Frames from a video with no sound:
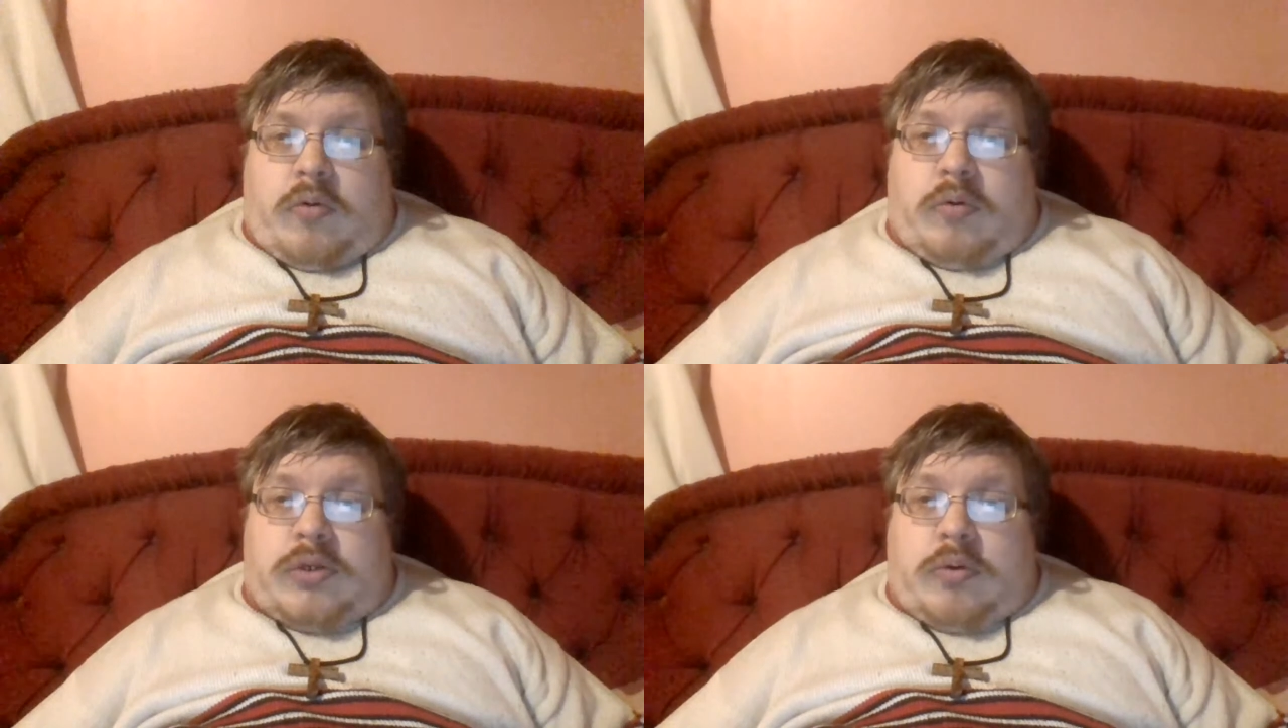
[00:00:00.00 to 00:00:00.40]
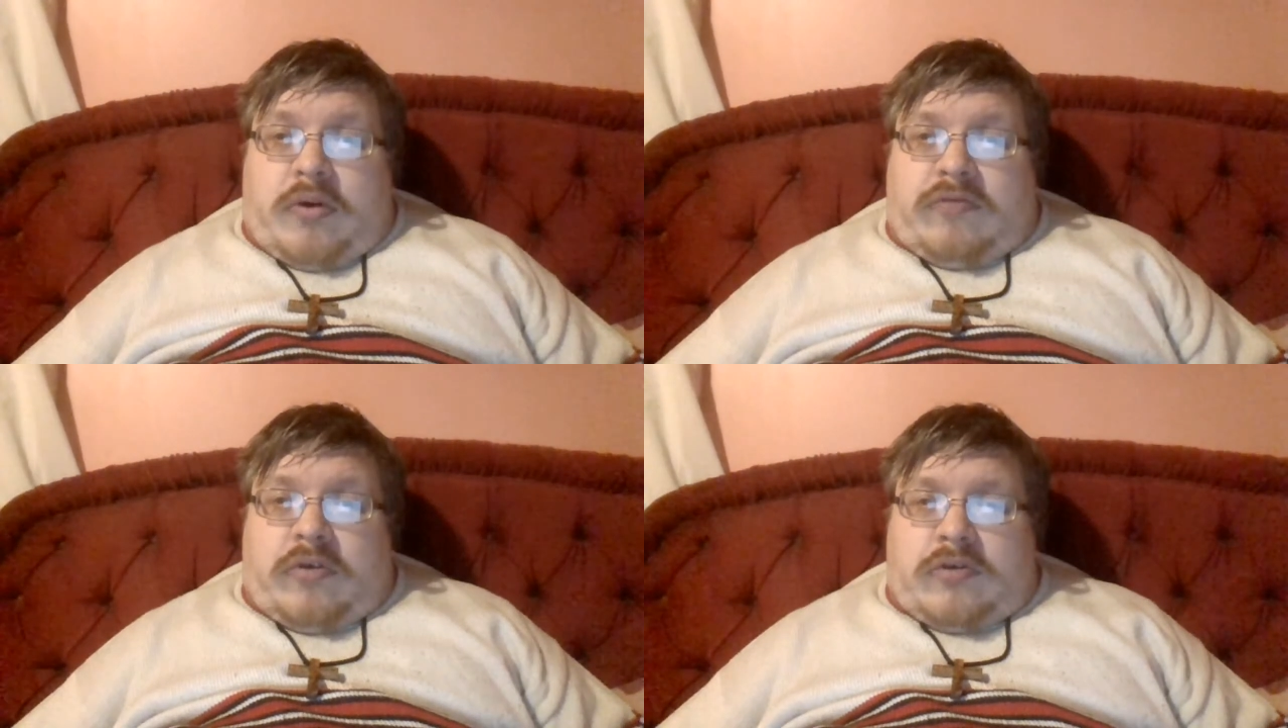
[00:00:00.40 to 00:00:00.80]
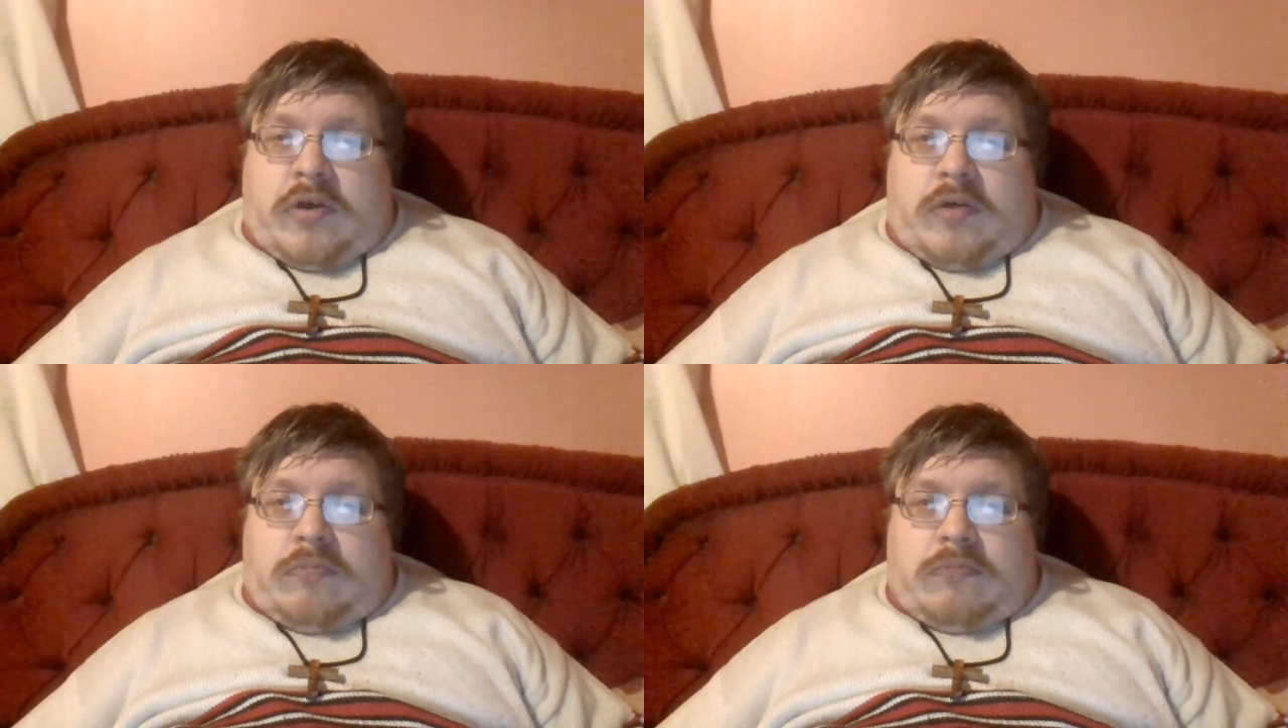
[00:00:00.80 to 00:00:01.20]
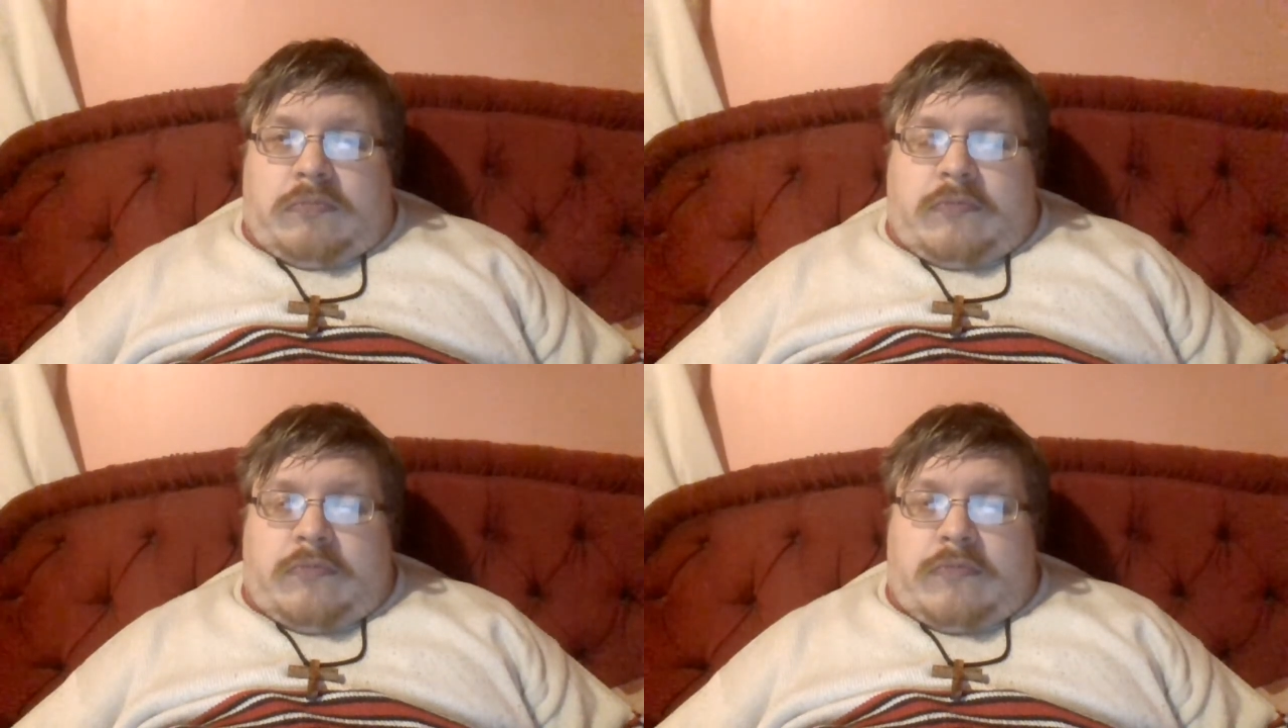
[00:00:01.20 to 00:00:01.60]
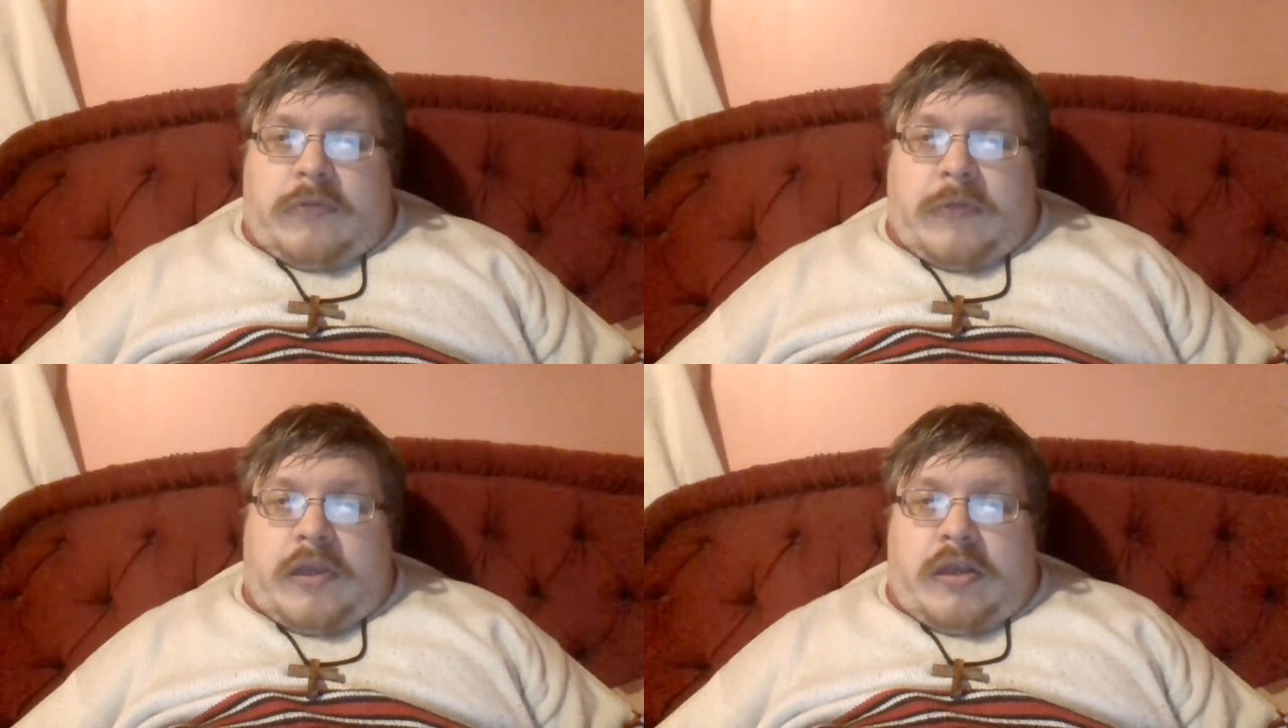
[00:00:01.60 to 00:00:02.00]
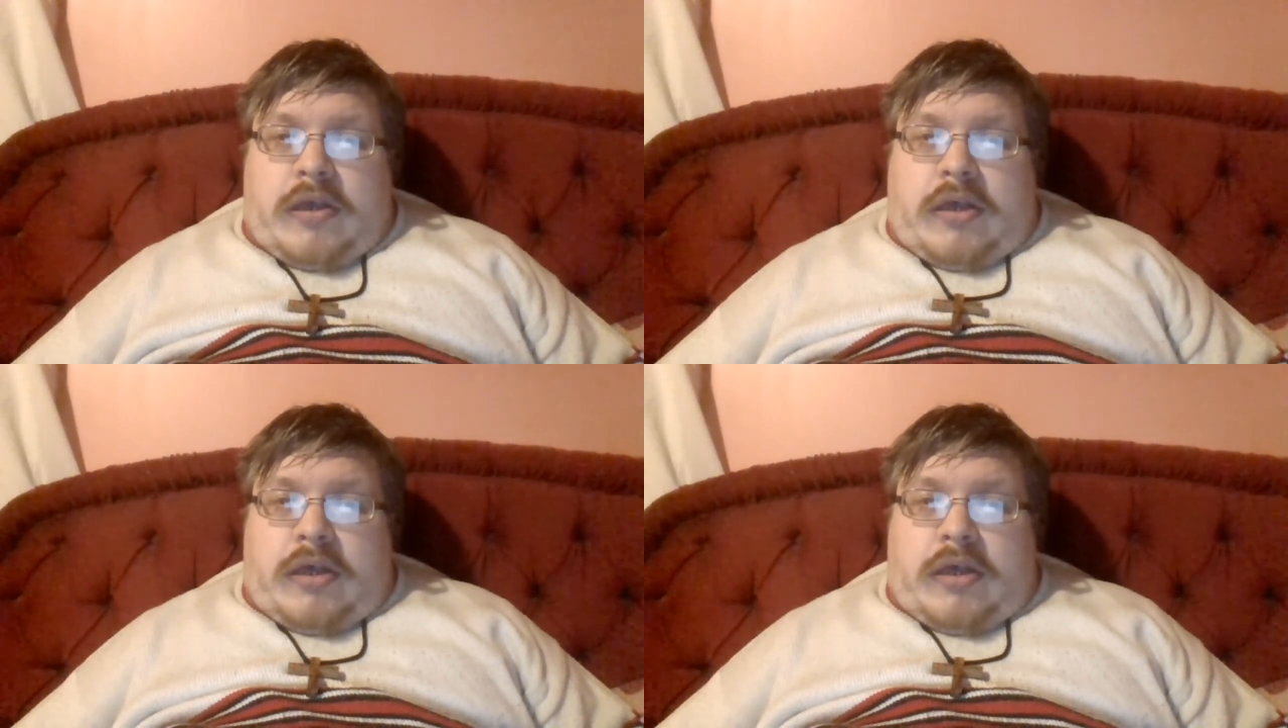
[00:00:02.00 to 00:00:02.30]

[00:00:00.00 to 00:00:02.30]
For you are to pass over the Jordan, to go